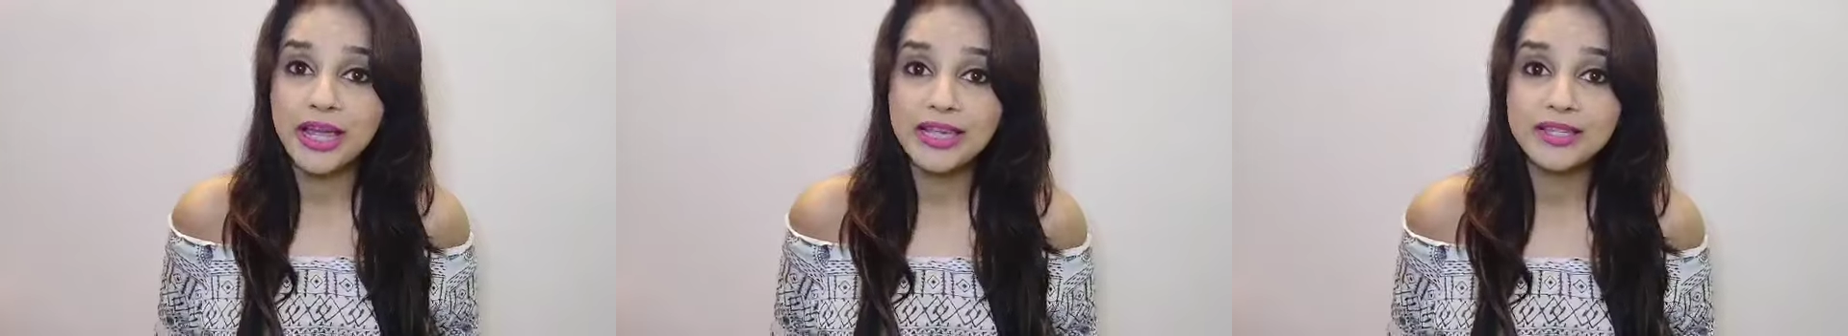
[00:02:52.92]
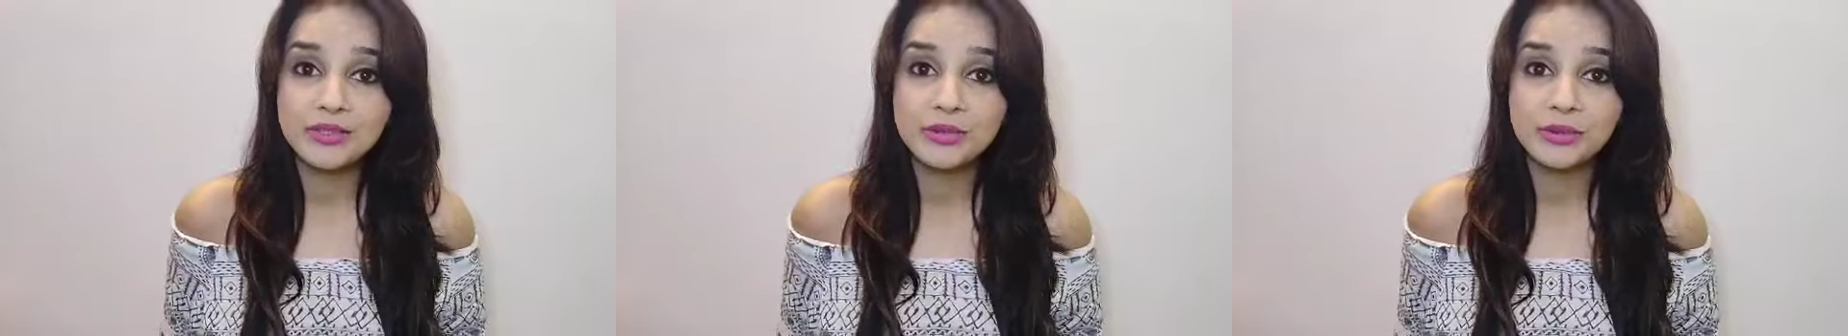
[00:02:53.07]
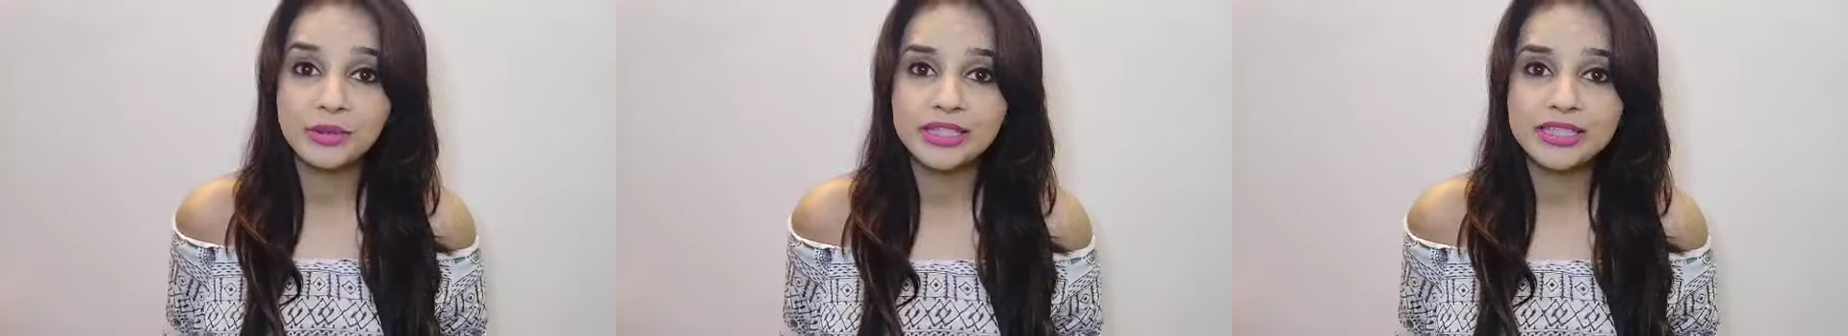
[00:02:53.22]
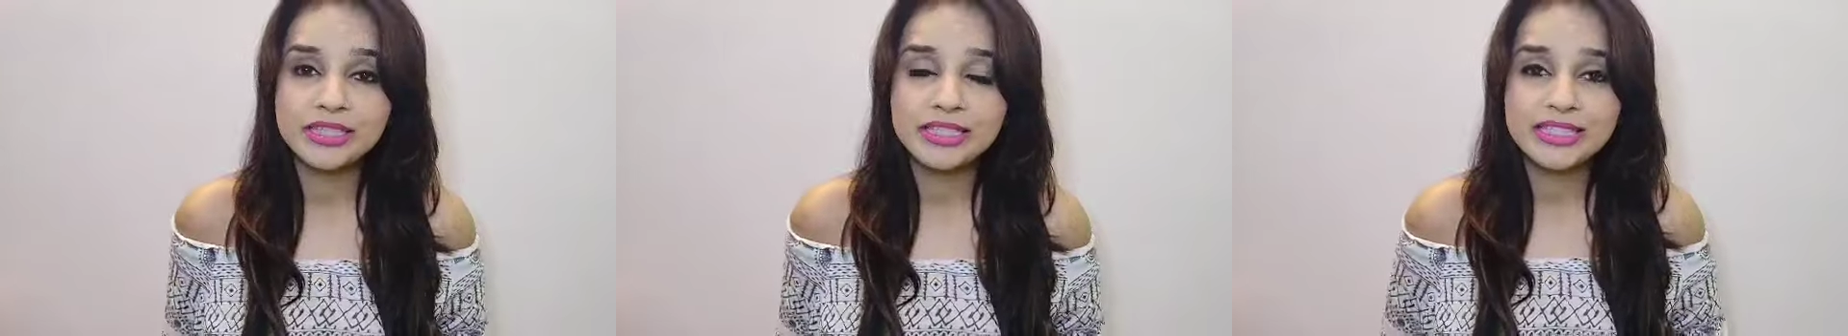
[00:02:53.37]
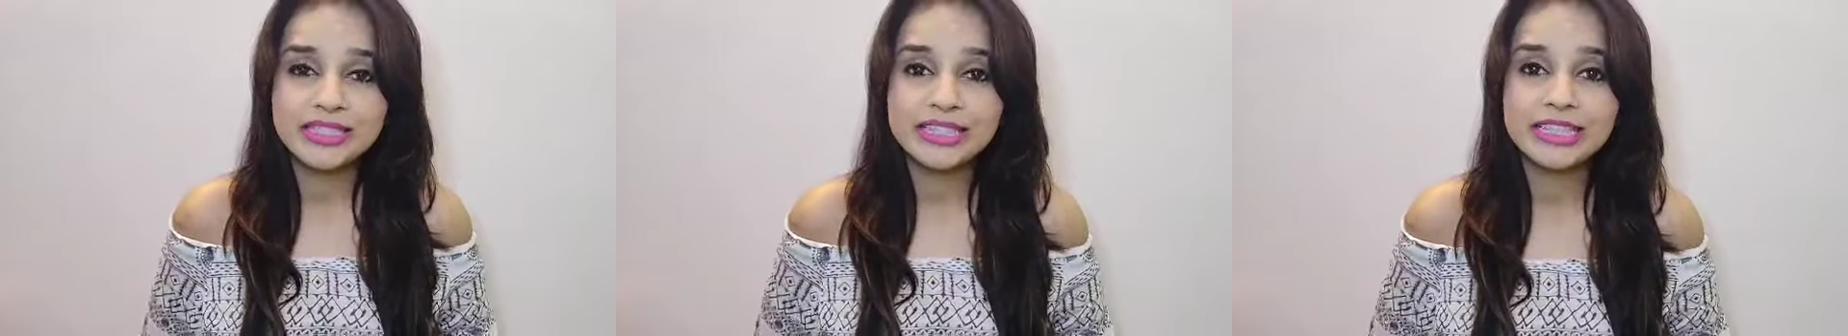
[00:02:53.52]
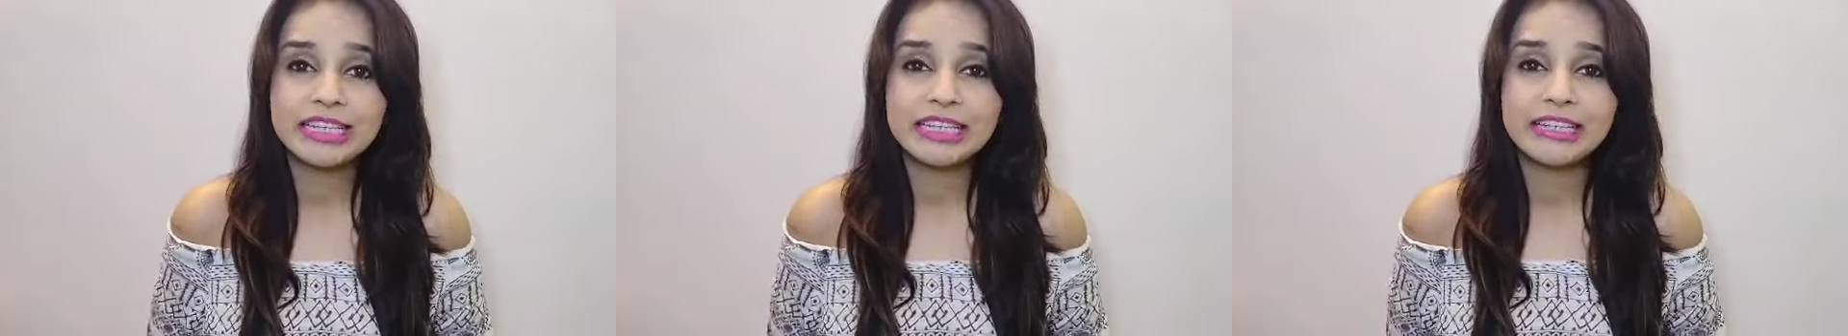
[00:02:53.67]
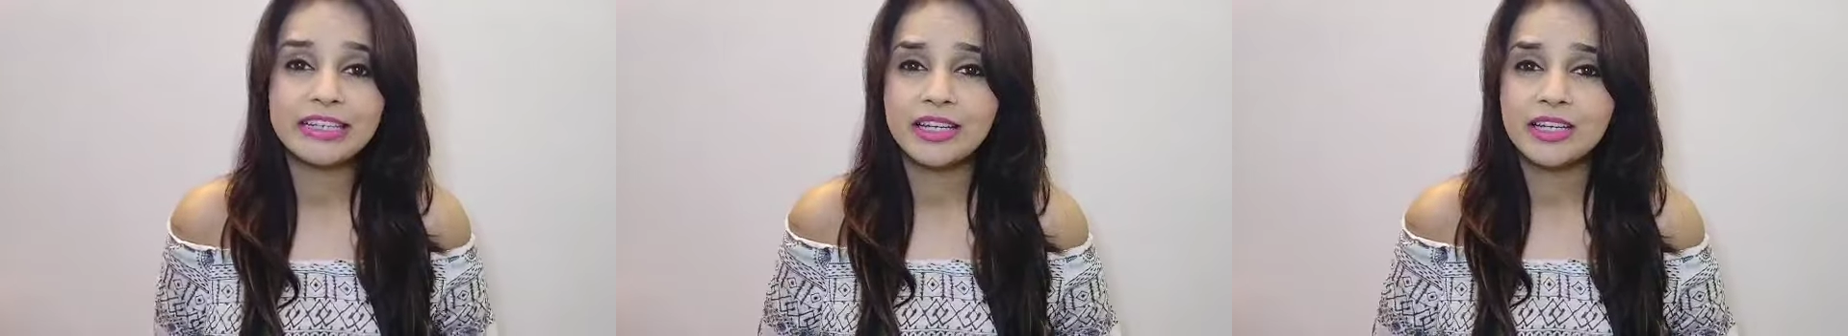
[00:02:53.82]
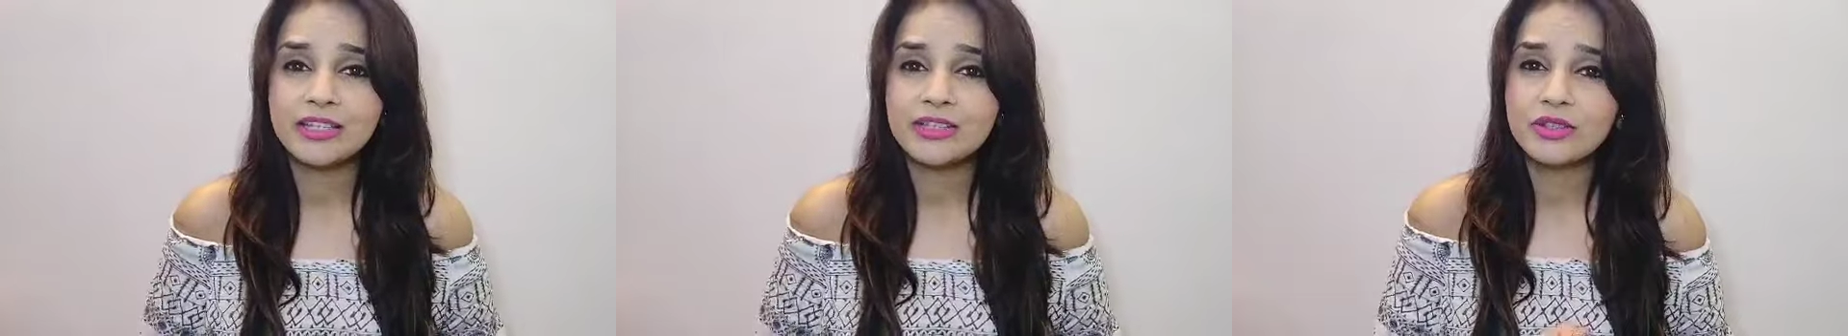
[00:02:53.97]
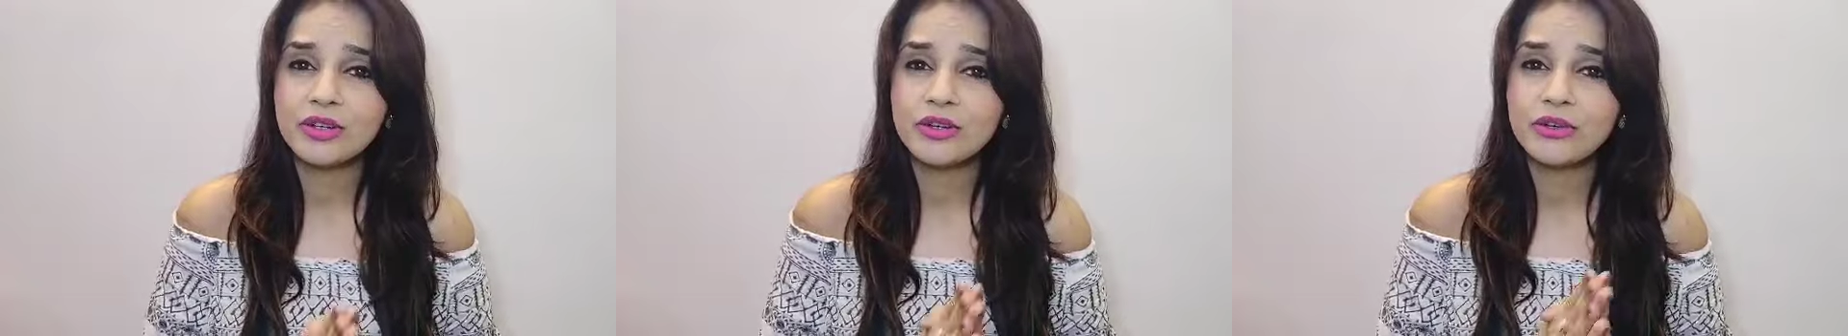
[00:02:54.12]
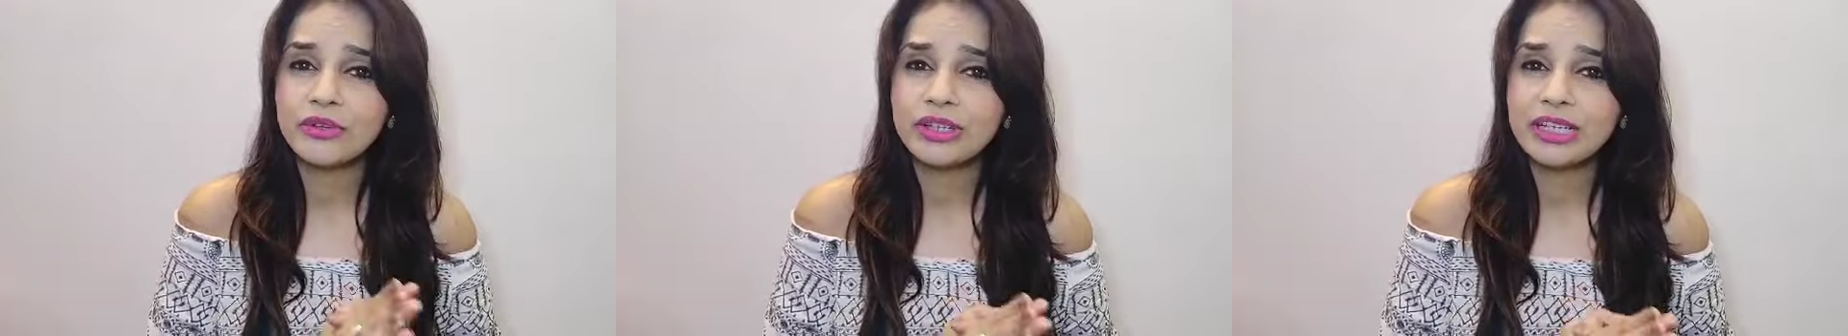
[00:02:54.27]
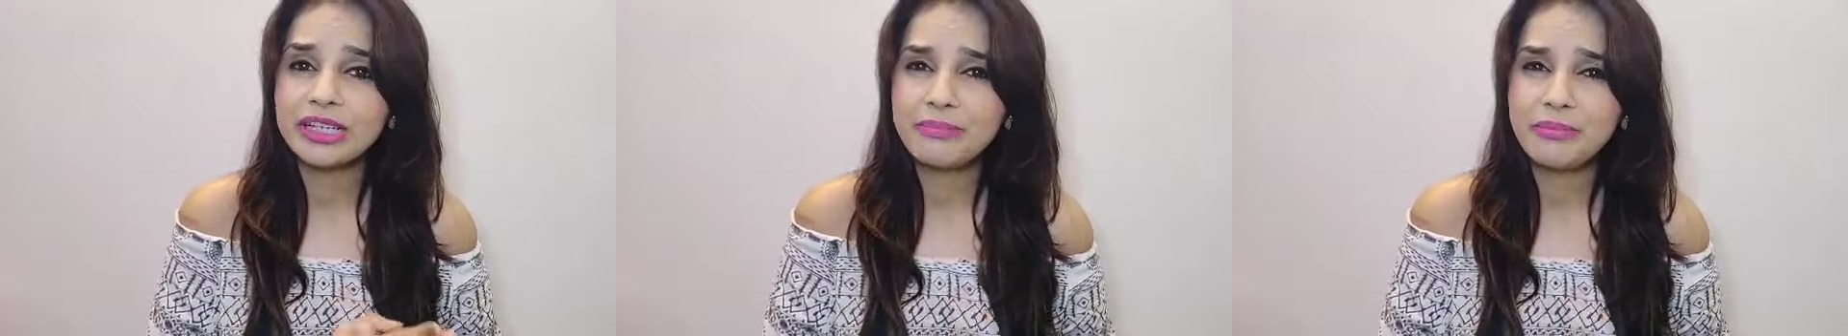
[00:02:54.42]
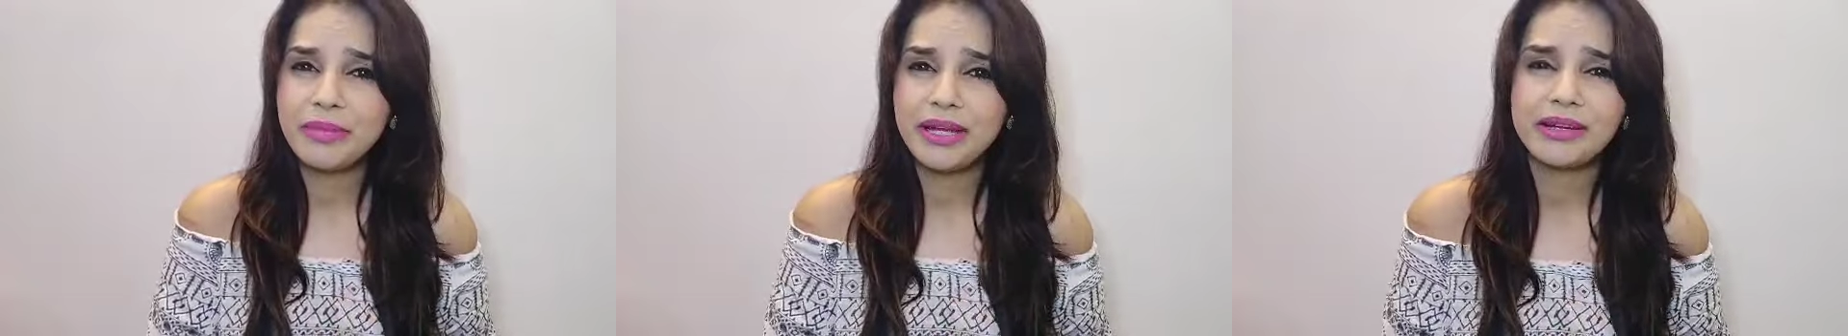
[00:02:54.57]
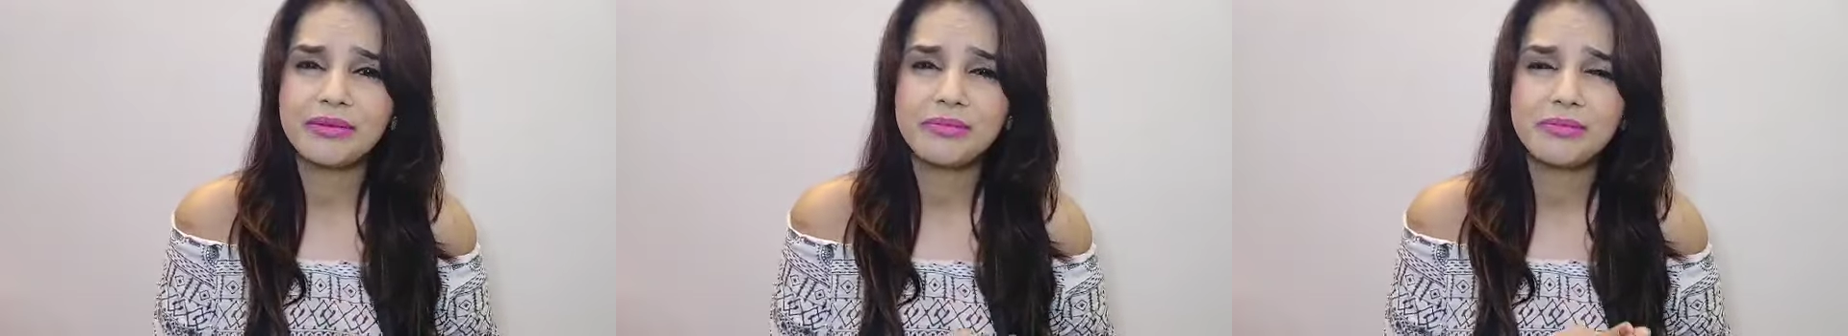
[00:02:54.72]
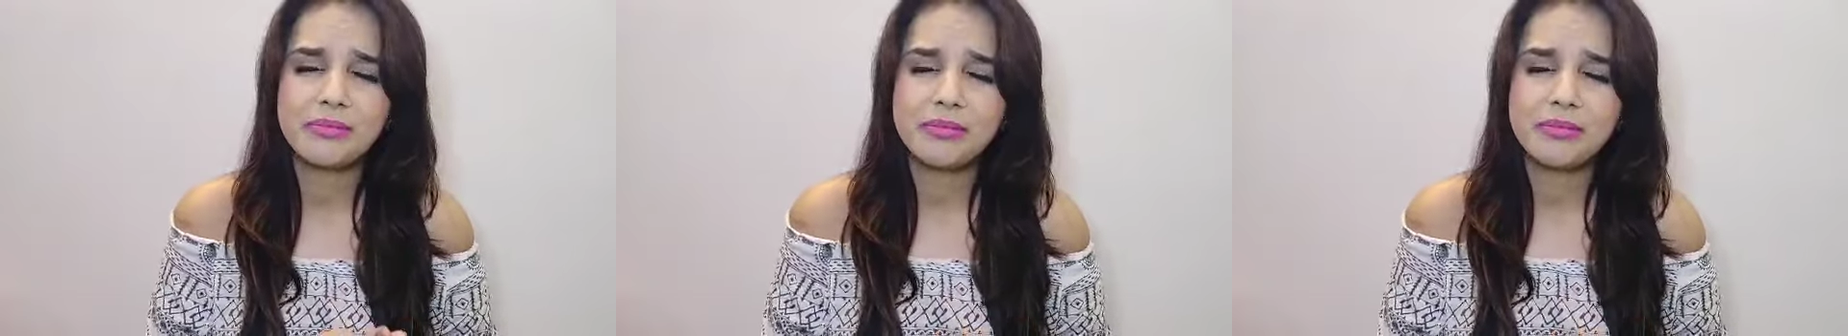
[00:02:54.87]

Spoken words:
As you can see, it does not really make